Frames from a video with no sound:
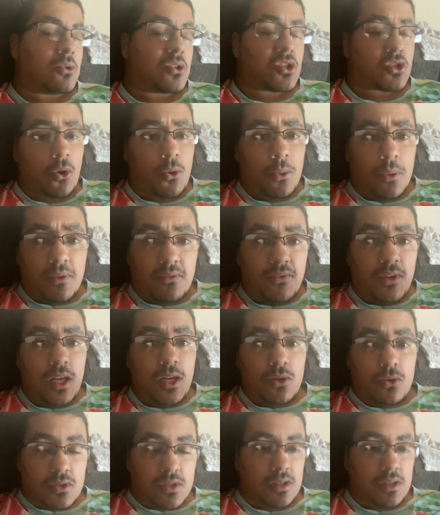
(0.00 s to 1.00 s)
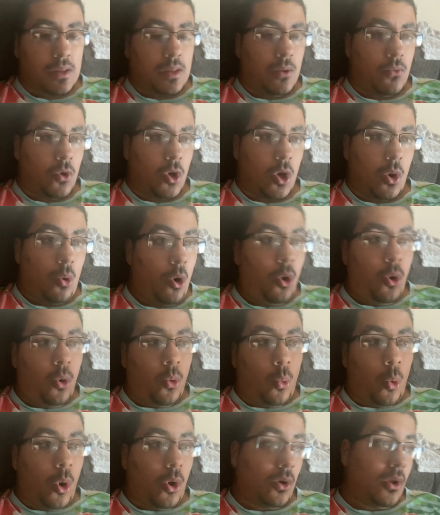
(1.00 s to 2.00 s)
start the videos and they would go, oh,
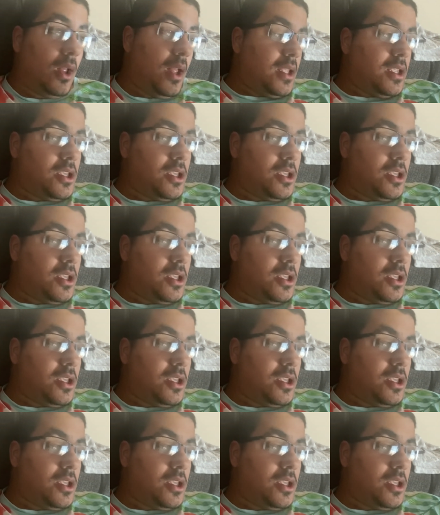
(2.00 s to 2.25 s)
well,